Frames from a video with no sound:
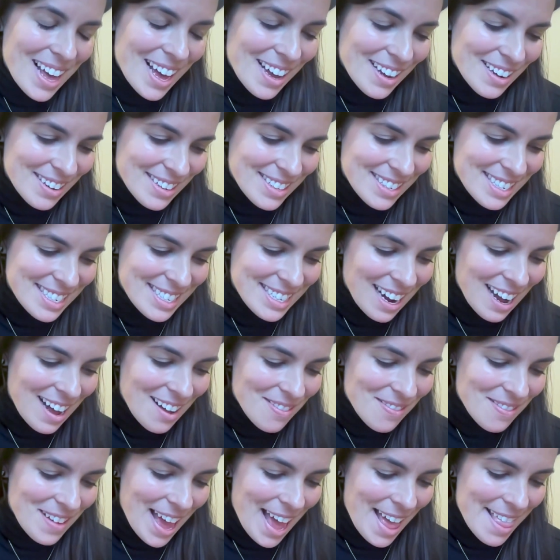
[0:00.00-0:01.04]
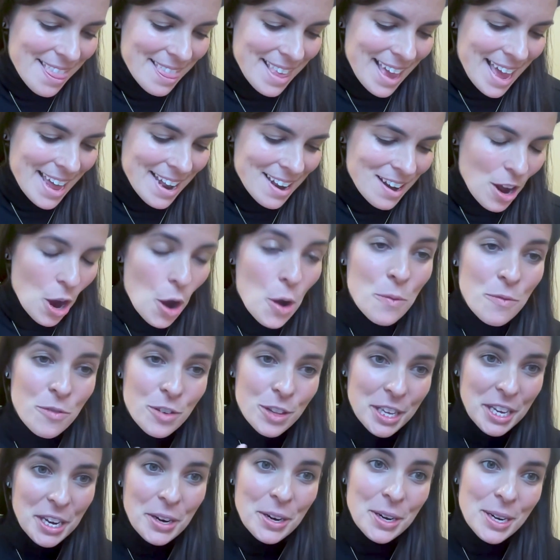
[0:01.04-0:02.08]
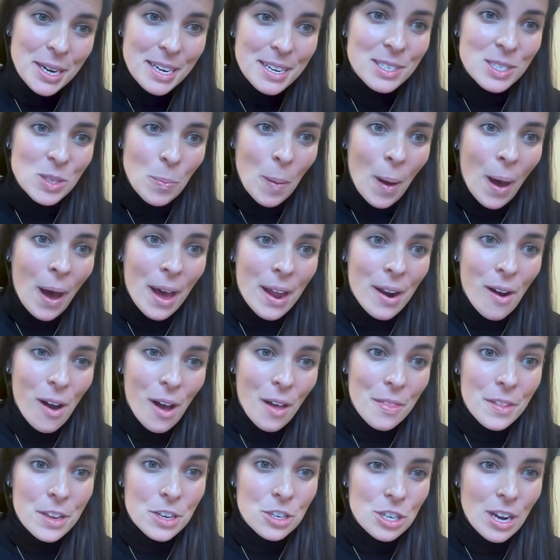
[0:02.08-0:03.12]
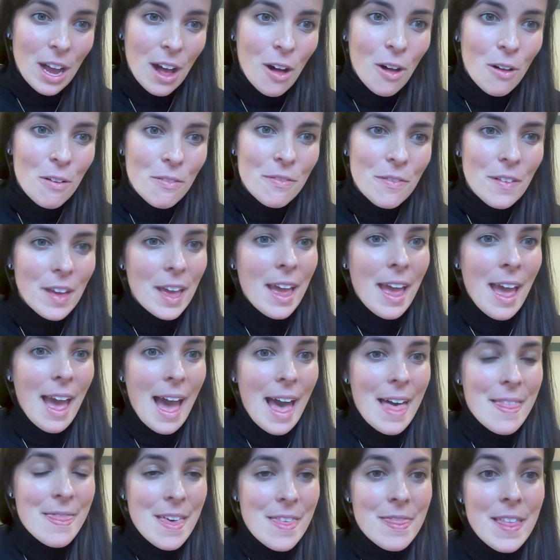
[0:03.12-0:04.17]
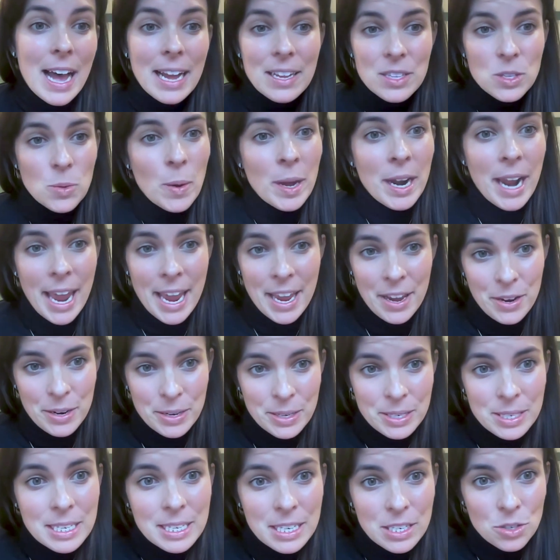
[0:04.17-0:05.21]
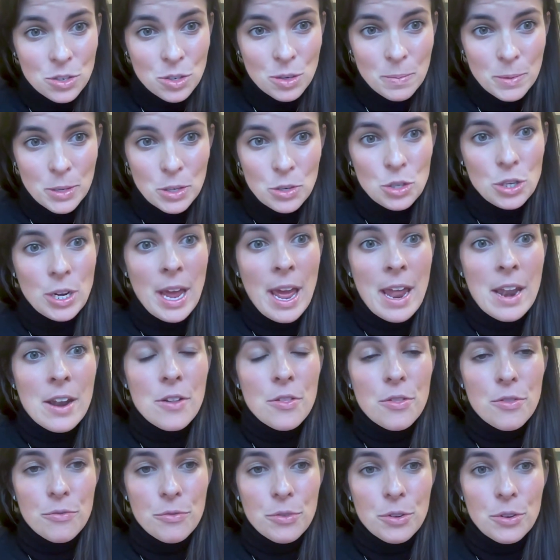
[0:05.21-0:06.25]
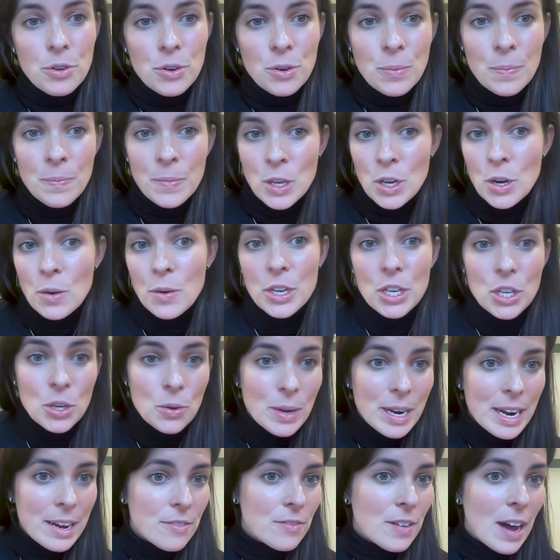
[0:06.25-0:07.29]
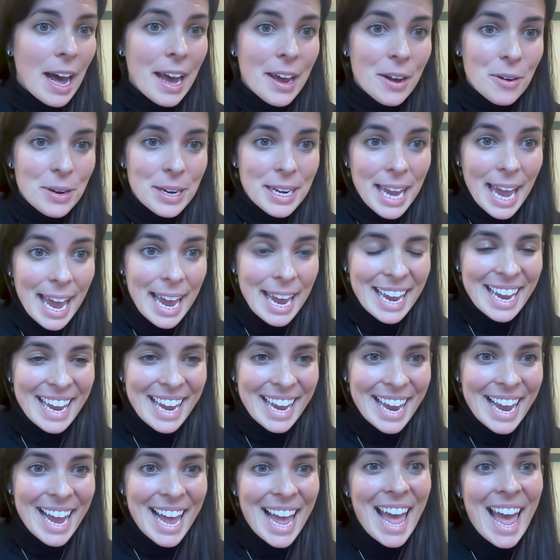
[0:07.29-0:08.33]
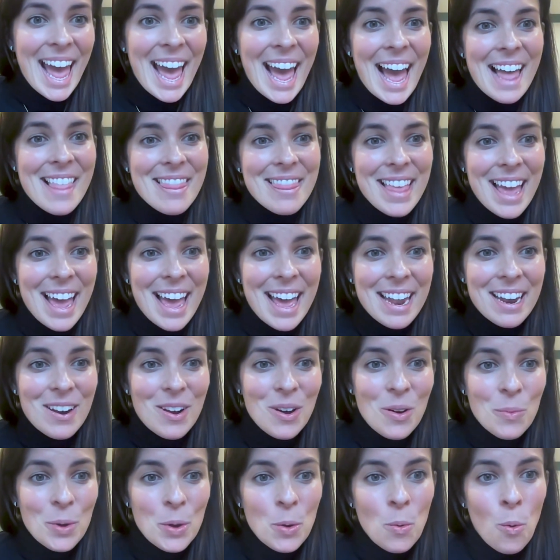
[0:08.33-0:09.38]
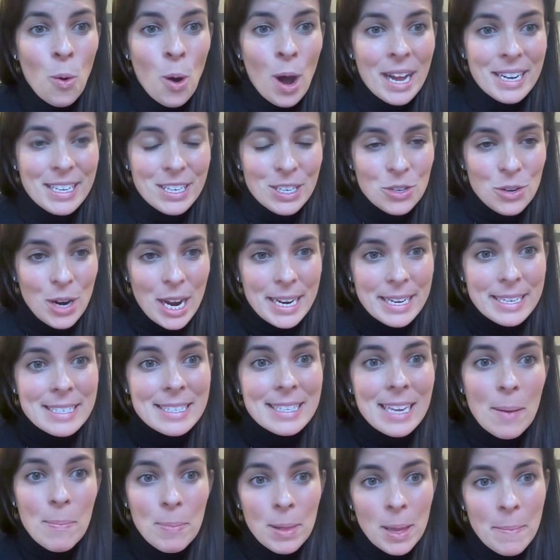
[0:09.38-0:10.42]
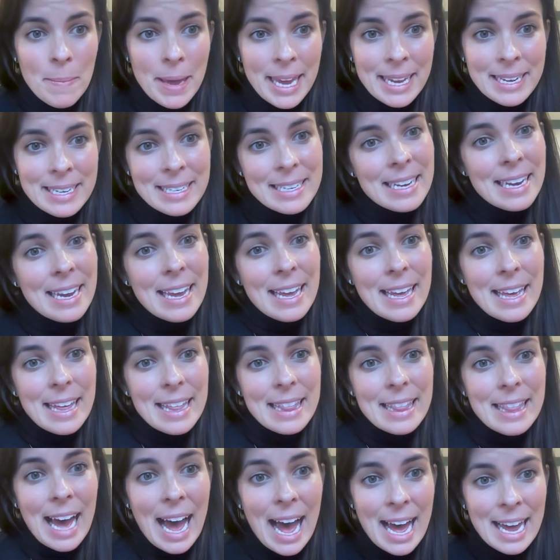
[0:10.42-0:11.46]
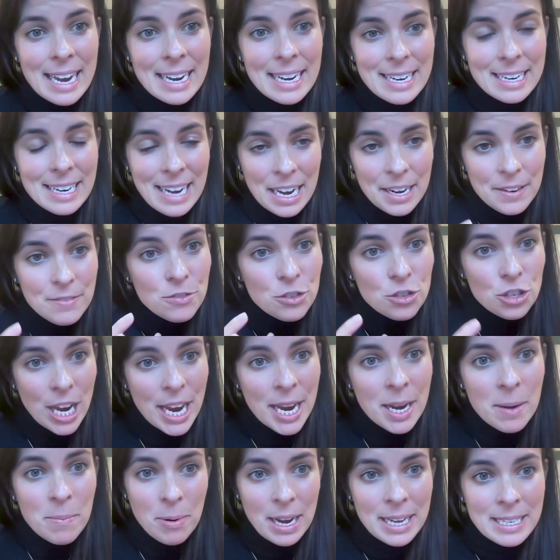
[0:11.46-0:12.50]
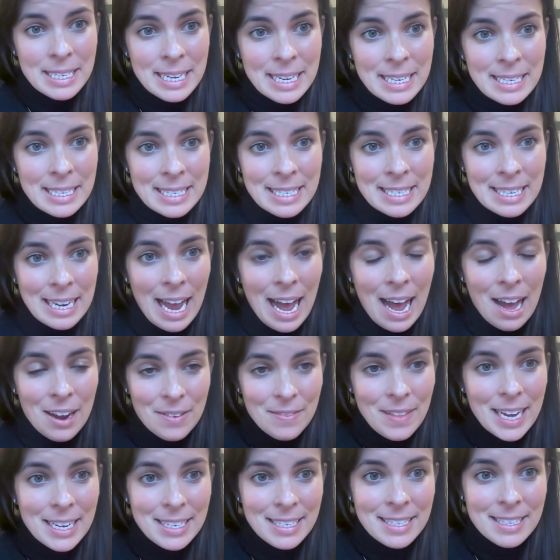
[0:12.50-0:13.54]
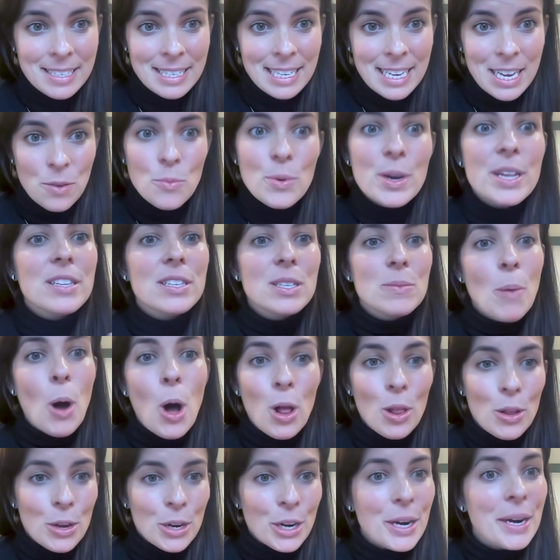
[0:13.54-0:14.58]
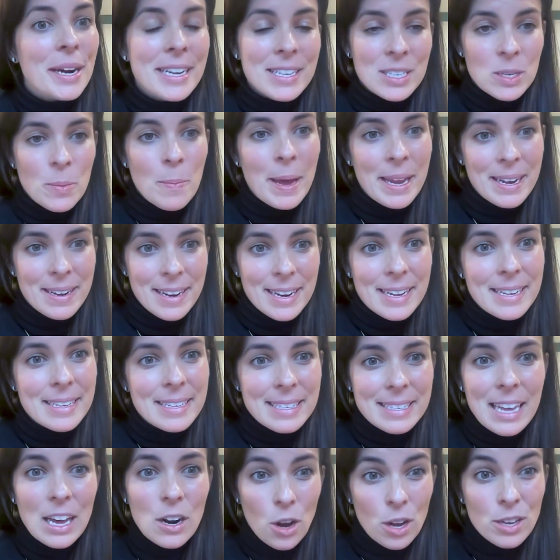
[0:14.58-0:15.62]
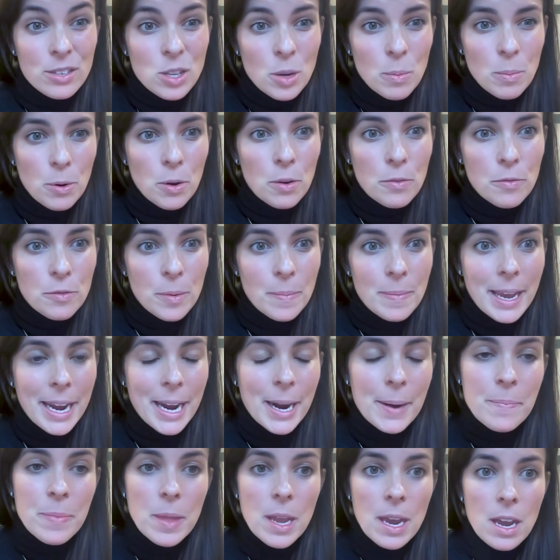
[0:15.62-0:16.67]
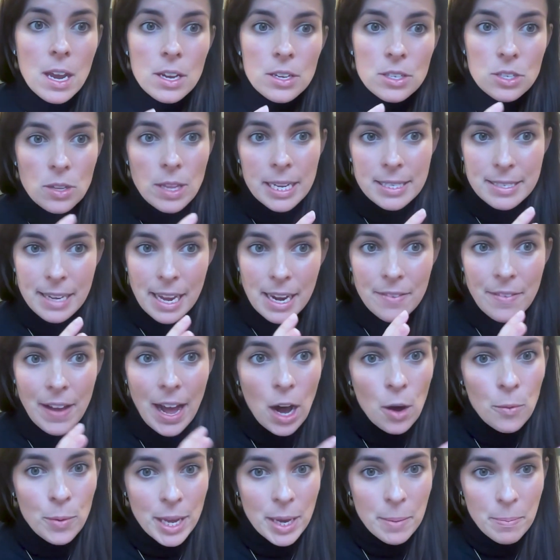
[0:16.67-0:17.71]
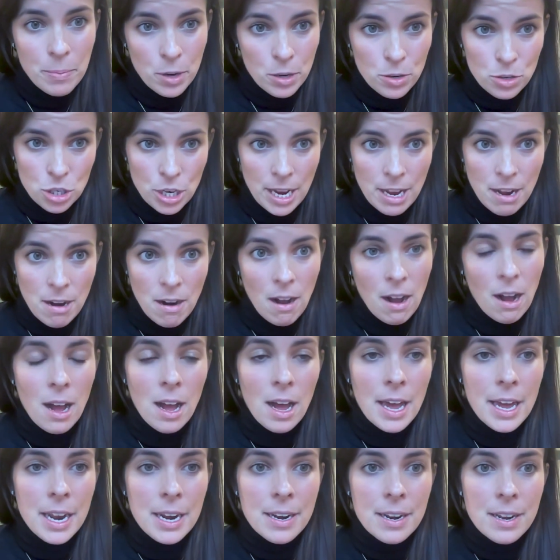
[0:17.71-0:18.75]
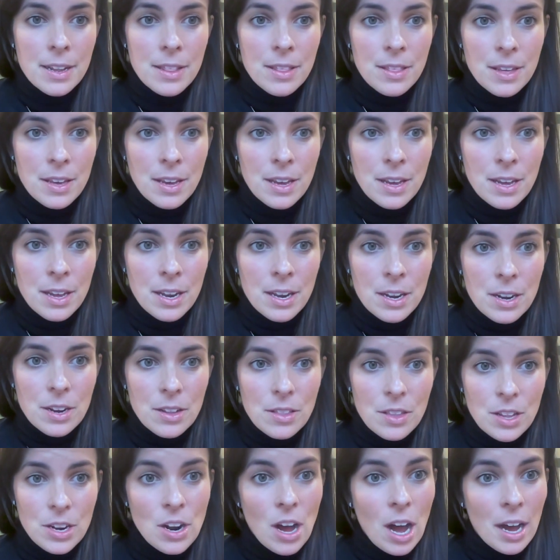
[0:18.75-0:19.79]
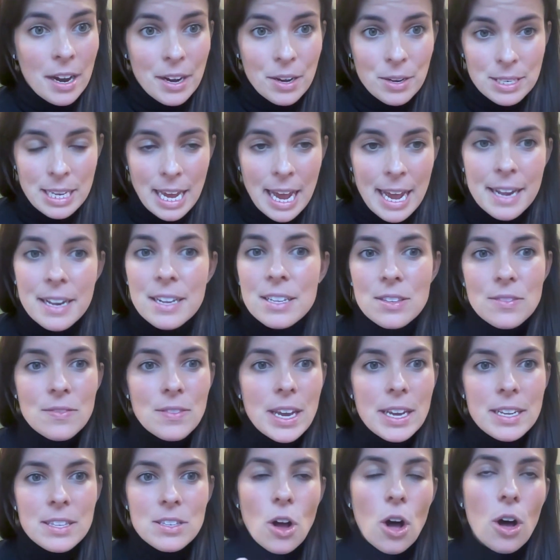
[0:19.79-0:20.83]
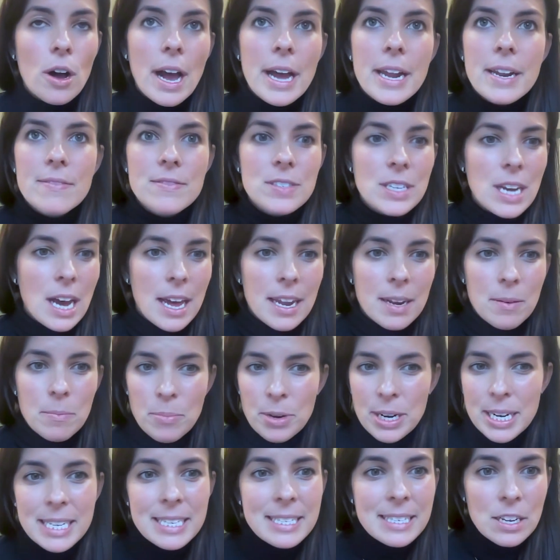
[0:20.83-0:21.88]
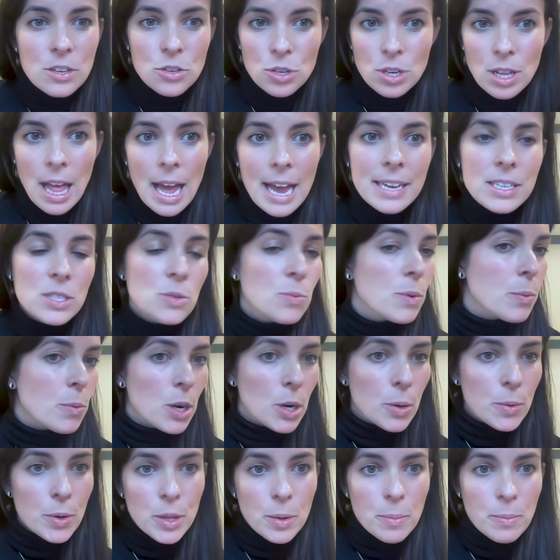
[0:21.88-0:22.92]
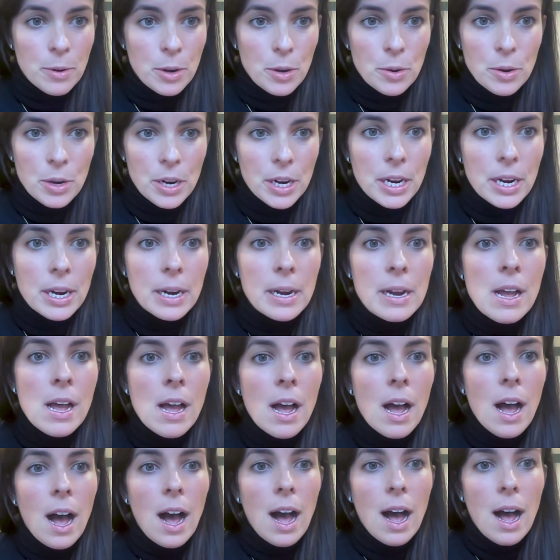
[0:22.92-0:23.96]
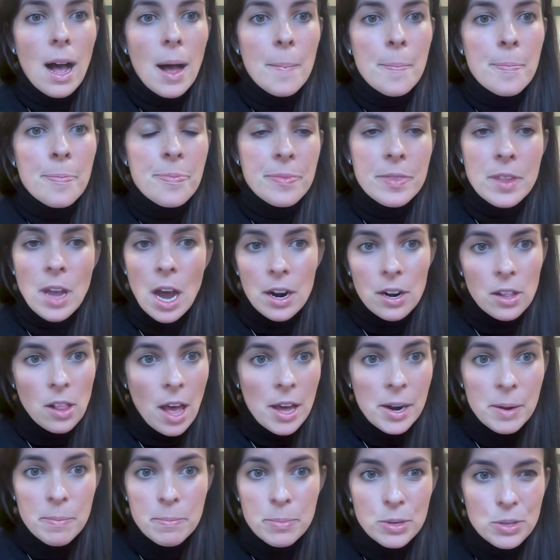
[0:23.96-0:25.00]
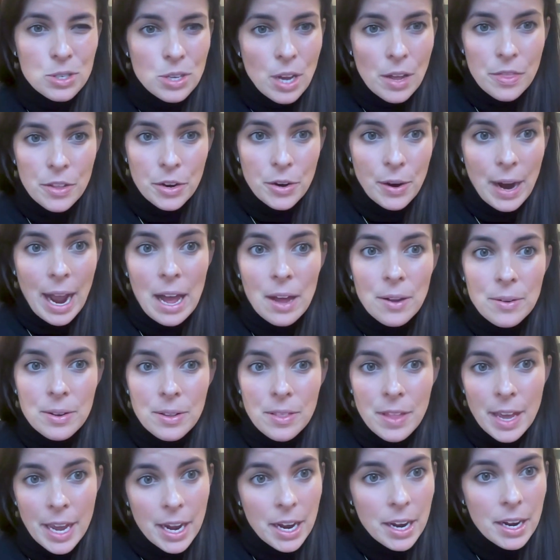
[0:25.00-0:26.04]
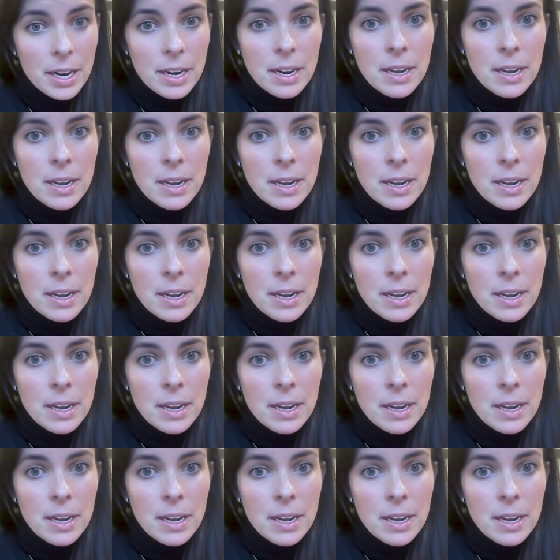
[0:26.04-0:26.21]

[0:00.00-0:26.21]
good stuff, and then hopefully earning a spot on the shelf. And then that's what anchors the distribution through, a UNFI or a KeHE. And then we want to try to supplement that kind of chain presence out of that DC with smaller independents that also pull from there. So that's kind of how we approach it on the non-alc side. It's all kind of done pretty centralized. We work with a broker, not a lot of boots on the ground there.